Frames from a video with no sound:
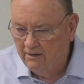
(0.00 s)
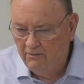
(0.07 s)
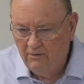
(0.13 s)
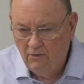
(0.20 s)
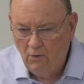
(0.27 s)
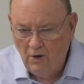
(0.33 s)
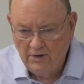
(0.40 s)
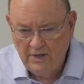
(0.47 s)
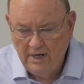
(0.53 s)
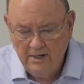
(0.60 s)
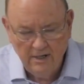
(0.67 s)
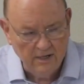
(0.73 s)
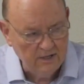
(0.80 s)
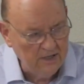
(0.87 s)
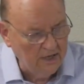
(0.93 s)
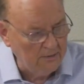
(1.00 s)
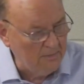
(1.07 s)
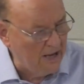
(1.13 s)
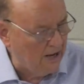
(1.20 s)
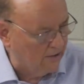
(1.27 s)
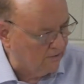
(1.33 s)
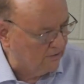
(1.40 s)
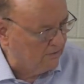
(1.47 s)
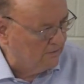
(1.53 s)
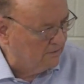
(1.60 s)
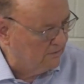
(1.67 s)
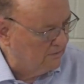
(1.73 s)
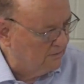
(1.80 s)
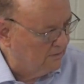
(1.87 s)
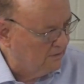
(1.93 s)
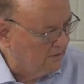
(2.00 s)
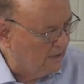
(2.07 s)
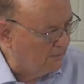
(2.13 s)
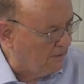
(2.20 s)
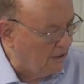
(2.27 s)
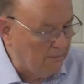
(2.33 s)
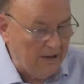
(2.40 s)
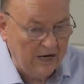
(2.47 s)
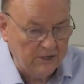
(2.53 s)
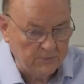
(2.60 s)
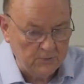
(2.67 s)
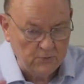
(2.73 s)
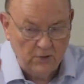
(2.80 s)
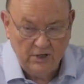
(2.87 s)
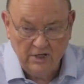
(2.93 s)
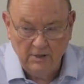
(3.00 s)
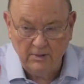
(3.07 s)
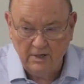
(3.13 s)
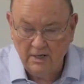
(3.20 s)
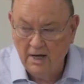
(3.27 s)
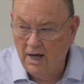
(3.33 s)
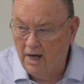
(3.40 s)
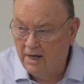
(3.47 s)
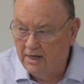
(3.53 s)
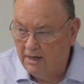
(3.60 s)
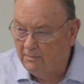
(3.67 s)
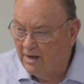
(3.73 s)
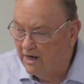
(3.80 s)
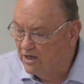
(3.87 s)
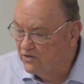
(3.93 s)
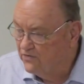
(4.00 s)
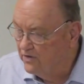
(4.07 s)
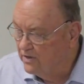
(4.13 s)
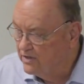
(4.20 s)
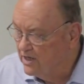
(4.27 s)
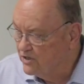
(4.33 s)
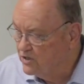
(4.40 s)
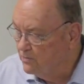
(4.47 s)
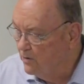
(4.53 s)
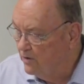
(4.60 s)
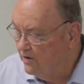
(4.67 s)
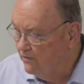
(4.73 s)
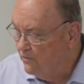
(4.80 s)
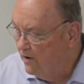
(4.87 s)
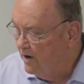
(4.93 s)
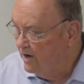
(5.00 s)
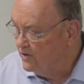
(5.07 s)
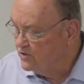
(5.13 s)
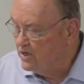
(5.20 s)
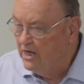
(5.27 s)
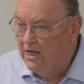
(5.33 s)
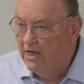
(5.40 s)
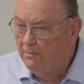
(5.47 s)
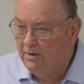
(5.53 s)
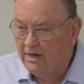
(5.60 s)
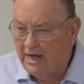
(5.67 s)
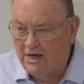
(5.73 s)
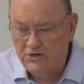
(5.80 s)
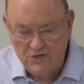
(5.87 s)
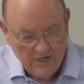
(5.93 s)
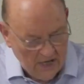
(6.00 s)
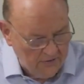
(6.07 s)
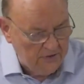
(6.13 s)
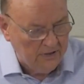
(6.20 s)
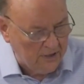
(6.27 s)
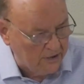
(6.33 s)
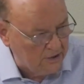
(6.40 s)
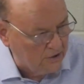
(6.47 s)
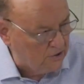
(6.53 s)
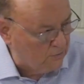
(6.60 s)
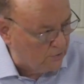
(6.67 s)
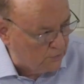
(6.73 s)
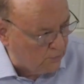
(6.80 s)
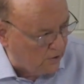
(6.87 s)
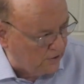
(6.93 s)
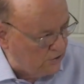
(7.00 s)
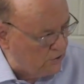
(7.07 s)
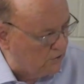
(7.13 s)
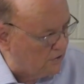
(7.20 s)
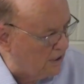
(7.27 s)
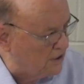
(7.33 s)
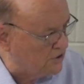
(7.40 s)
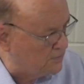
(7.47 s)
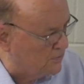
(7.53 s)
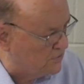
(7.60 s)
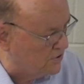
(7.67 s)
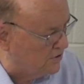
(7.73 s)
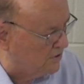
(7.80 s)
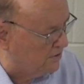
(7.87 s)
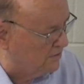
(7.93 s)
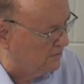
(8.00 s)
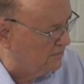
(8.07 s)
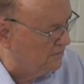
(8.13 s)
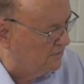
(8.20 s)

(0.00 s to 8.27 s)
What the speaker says: Well, what they did doesn't matter. I mean, it matters between them and God. It matters for the testimony of Christ, but it has nothing to do with what you or I are supposed to do.